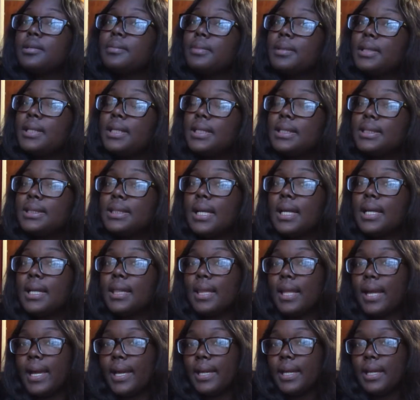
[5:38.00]
Please
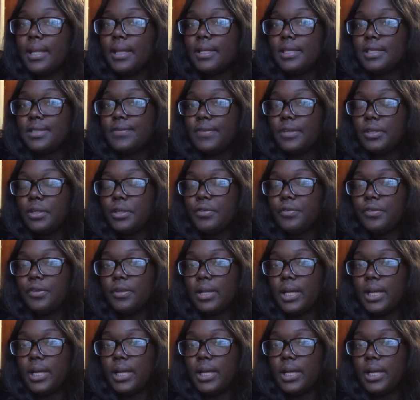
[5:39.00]
like this video if you